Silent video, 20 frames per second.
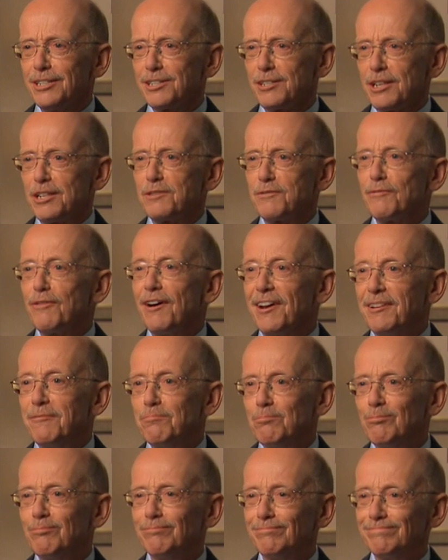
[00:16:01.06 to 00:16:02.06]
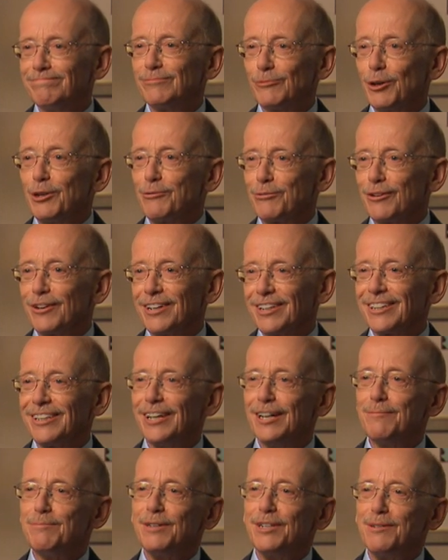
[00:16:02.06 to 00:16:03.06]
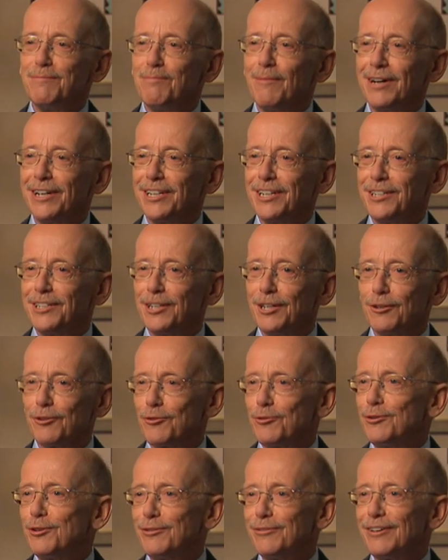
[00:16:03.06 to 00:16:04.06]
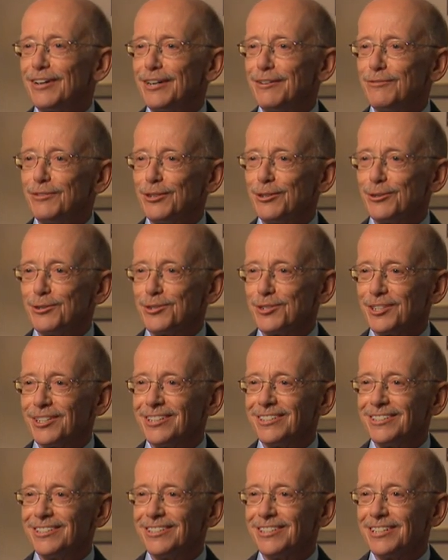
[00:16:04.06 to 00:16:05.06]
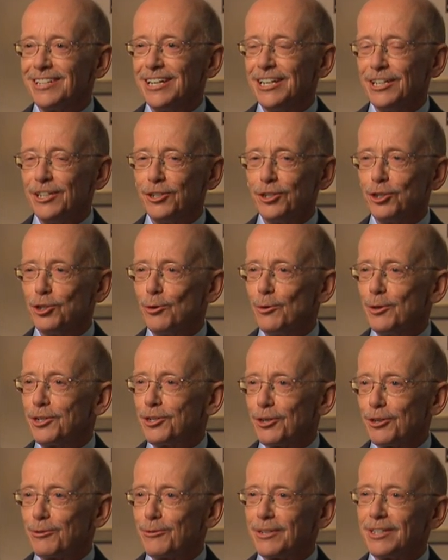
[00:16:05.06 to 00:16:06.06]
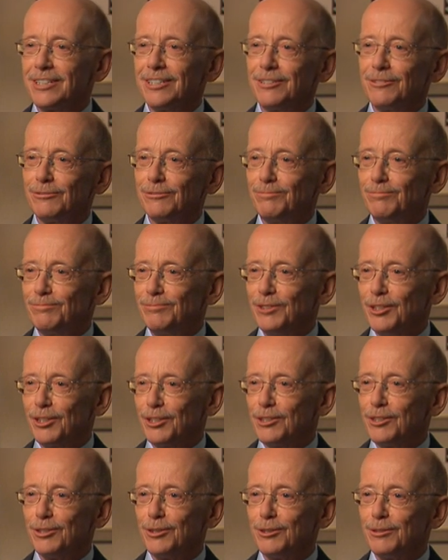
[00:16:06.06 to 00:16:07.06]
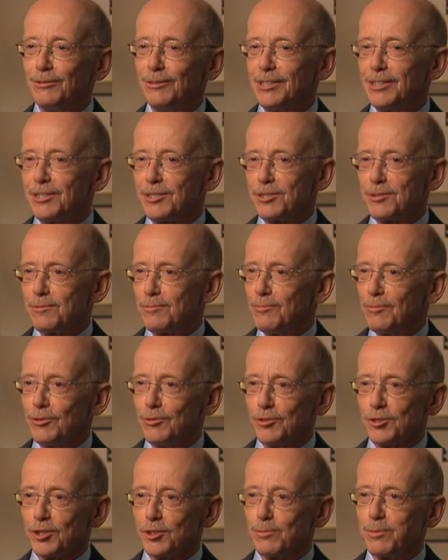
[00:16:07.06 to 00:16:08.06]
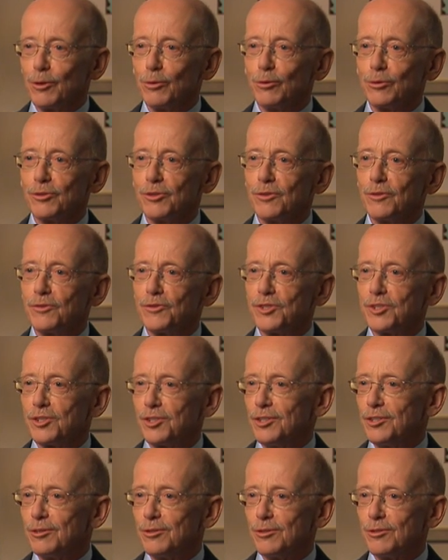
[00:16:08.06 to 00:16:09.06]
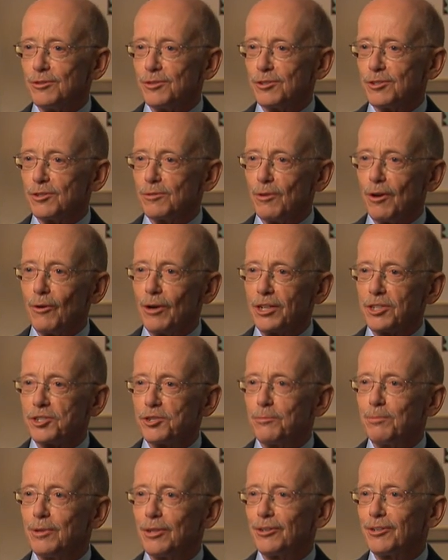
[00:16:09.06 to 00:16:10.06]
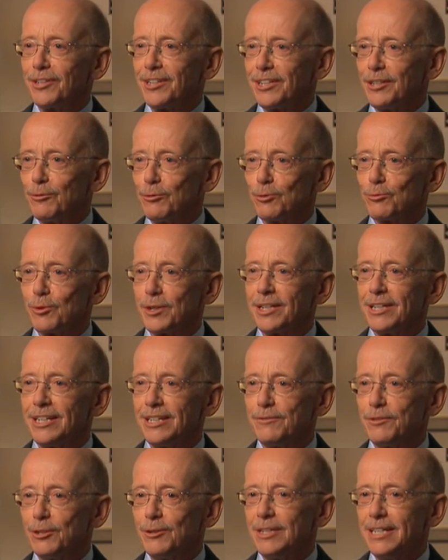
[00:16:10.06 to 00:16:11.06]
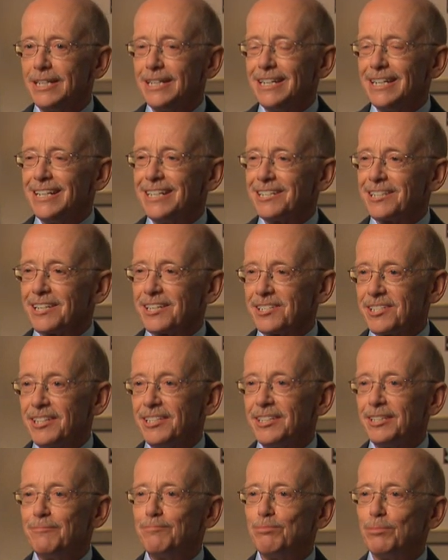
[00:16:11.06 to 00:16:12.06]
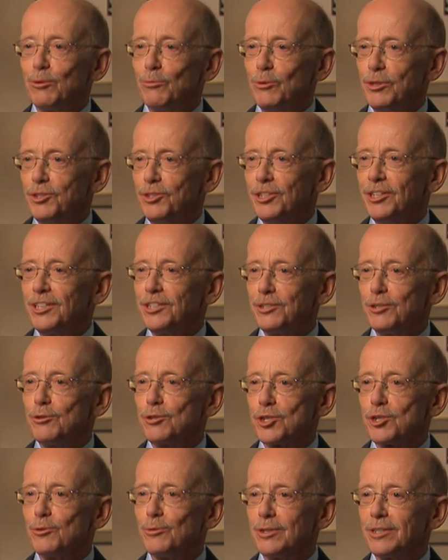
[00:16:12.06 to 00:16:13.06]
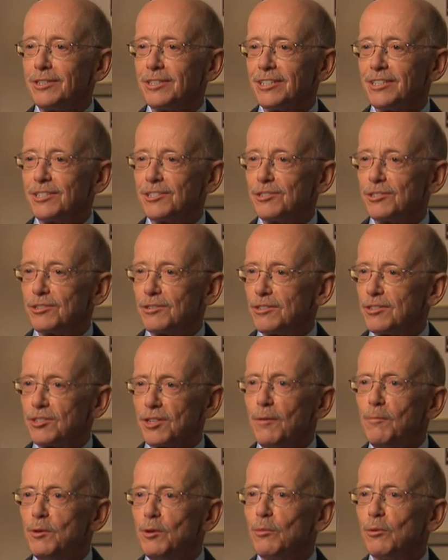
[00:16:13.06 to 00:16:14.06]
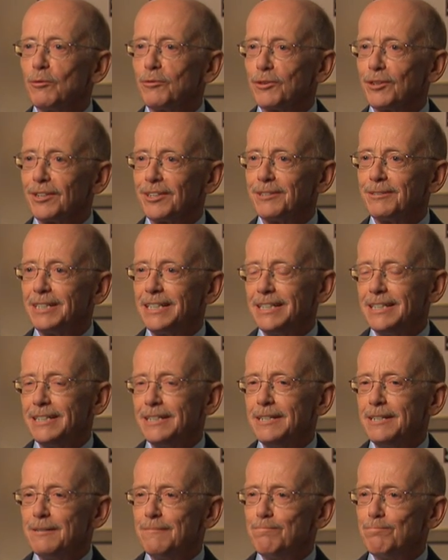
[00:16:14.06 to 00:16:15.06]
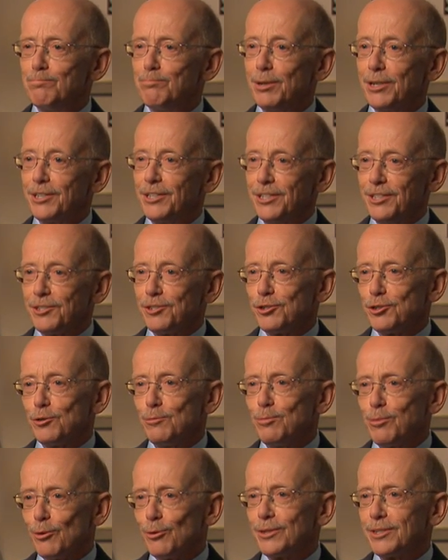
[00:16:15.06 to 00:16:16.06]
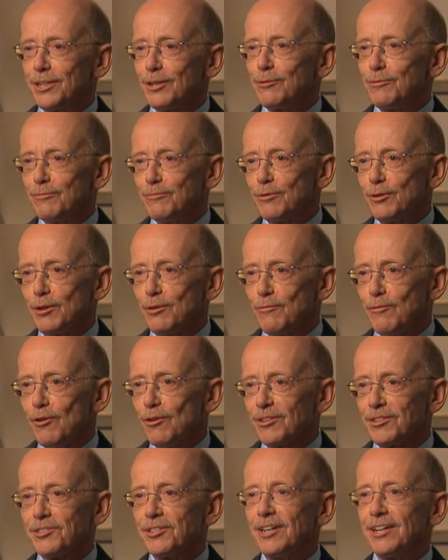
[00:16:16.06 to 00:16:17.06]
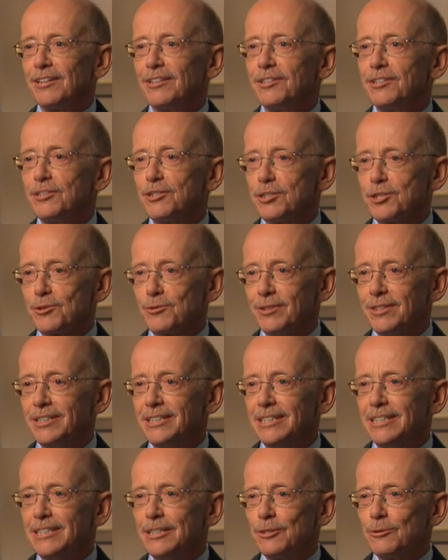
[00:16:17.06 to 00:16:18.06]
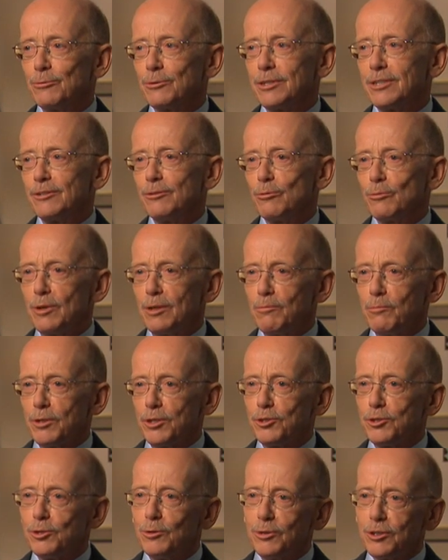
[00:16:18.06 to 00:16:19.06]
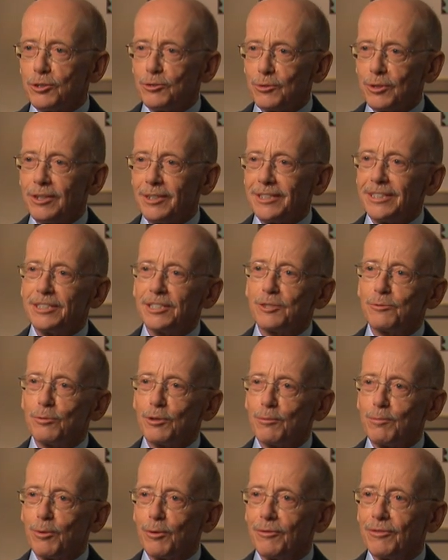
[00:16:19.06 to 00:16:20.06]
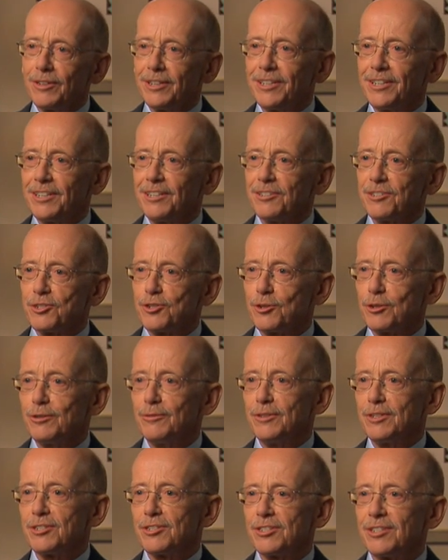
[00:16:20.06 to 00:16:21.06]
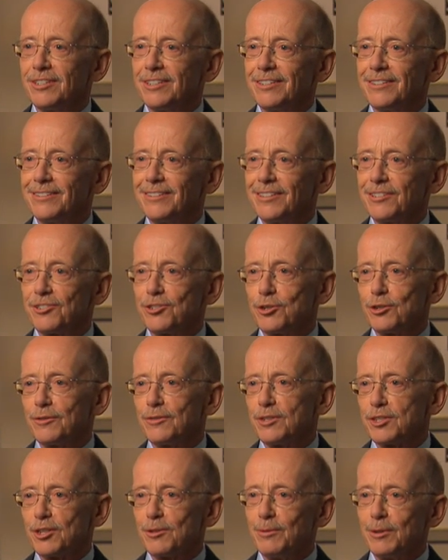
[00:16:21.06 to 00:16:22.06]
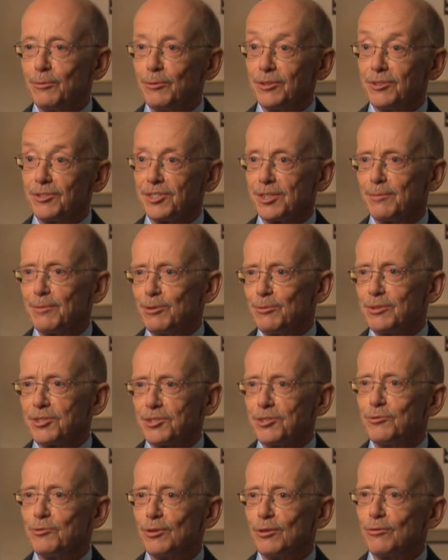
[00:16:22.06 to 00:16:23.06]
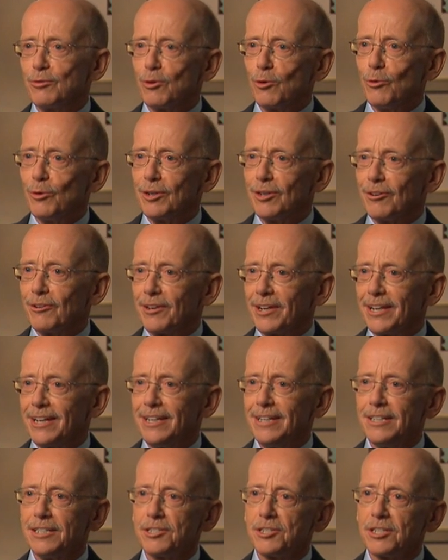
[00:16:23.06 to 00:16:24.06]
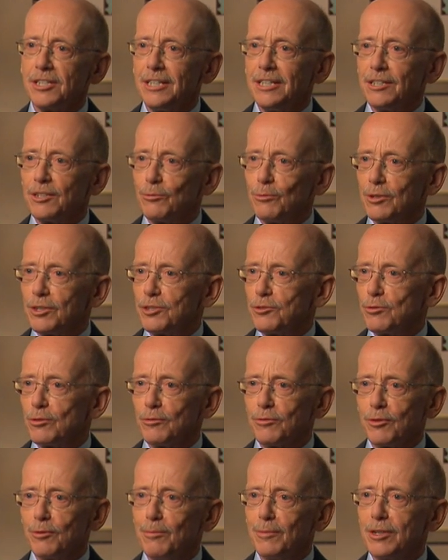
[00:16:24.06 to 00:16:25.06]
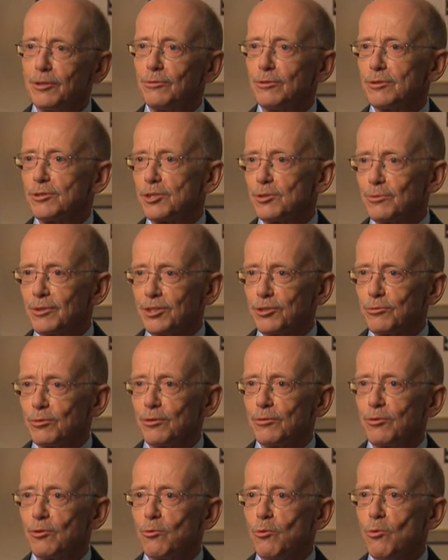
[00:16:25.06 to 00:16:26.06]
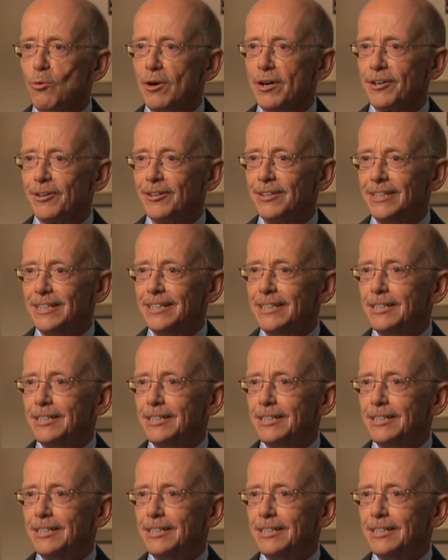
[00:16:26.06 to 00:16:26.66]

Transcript: is fun. Quite frankly, I've been in mining now 35 years, and you go underground, there's explosives, there's rock stability, what have you. It's exciting, but once you get used to it, it's comfortable feeling. Mm-hmm. But it is, as you point out, very volatile industry, where what we do in drilling is we're providing a service, and that service could be whether somebody wants to drill for oil or gas, they want to drill for minerals, they want to drill for water.